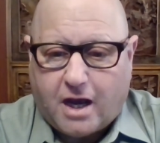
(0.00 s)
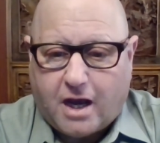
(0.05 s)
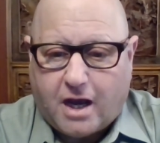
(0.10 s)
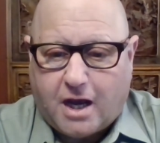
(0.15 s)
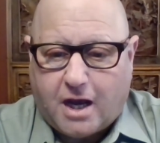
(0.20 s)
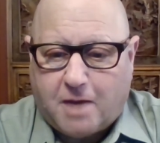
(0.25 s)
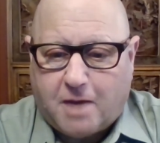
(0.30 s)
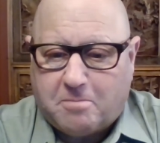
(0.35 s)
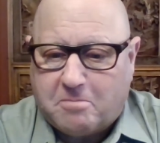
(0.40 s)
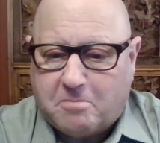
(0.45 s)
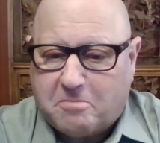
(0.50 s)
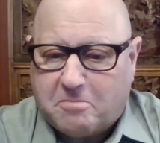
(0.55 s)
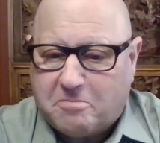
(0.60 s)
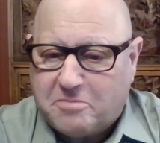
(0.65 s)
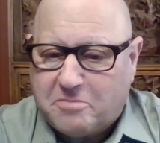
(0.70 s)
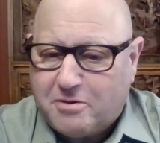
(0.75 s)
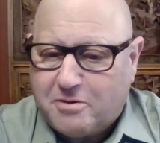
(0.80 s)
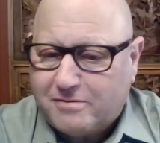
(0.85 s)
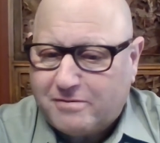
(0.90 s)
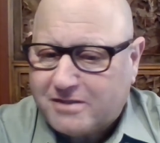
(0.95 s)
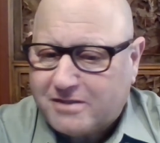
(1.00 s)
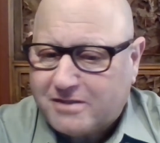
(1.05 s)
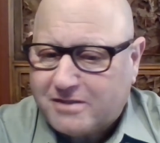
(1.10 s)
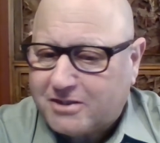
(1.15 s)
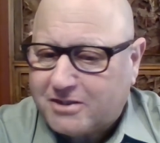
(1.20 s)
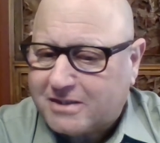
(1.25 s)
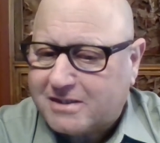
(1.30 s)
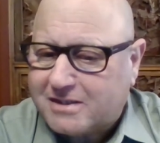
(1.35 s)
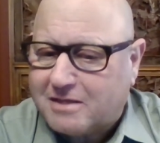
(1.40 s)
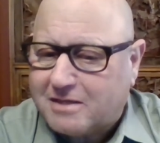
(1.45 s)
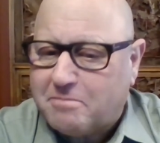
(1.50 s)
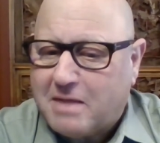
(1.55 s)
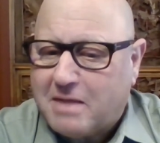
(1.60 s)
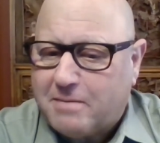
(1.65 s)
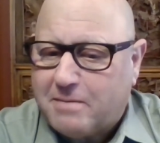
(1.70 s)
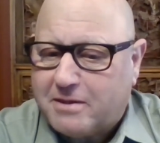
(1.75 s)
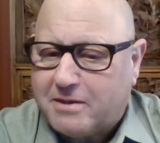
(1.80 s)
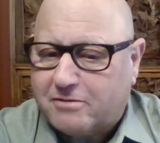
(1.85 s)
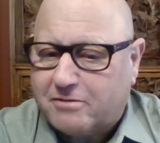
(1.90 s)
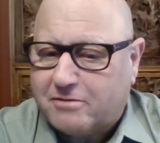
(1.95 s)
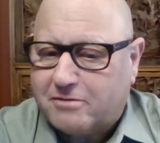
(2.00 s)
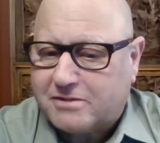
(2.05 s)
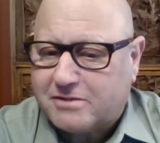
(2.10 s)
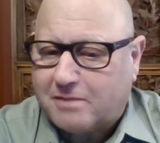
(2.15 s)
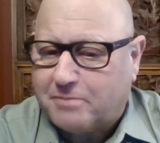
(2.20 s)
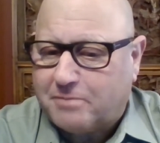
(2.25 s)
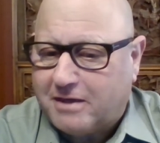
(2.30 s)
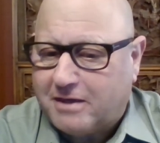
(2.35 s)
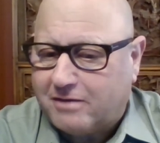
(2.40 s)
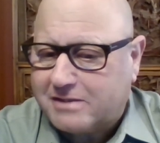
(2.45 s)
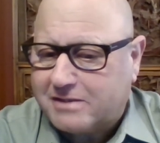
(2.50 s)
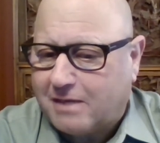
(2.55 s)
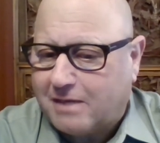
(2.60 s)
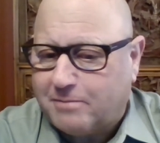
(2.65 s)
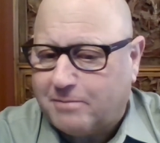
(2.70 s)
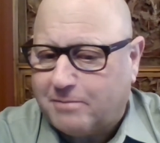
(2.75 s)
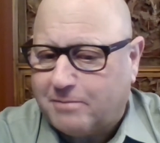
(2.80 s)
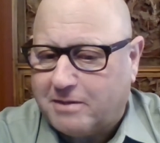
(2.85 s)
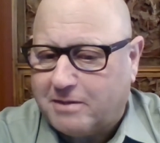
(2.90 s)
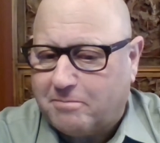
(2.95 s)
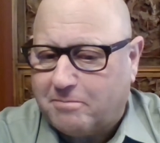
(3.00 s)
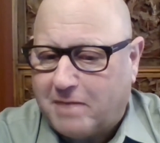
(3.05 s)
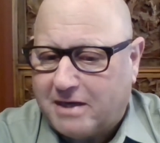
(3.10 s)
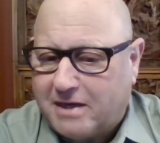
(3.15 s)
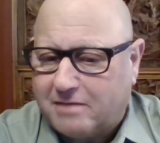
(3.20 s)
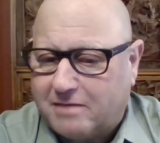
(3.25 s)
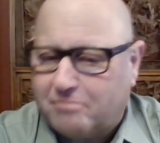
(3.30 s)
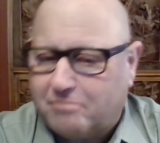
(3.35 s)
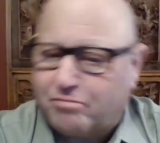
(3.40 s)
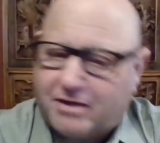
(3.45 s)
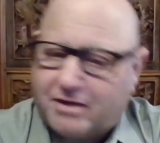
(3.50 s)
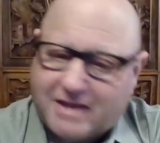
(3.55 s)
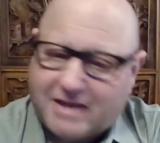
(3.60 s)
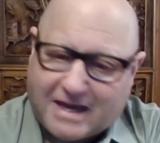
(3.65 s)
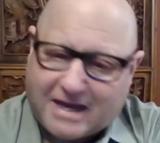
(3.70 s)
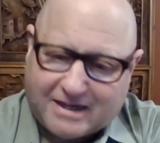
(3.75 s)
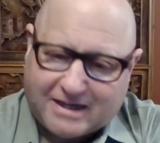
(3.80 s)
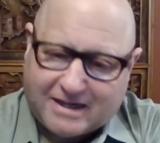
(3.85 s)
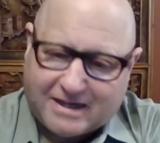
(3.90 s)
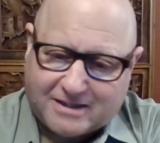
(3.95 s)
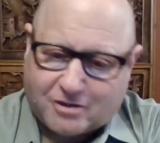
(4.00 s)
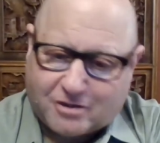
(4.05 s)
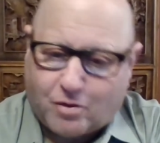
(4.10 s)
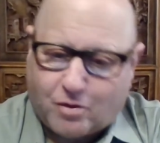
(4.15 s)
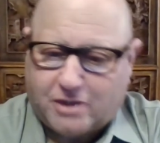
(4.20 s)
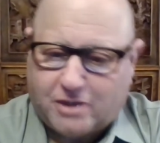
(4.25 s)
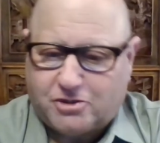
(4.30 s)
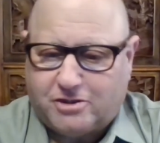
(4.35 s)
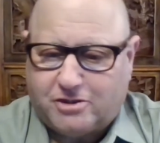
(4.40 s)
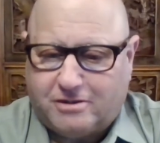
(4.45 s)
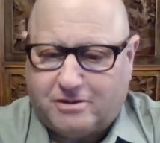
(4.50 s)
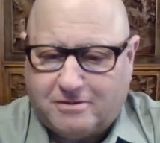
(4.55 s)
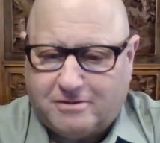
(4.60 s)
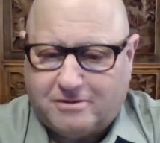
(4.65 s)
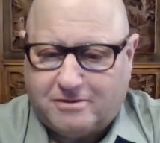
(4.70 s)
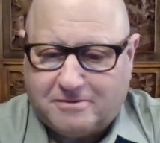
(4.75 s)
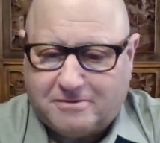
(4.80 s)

Um, you suggested that maybe there's something else coming that might bring that into question.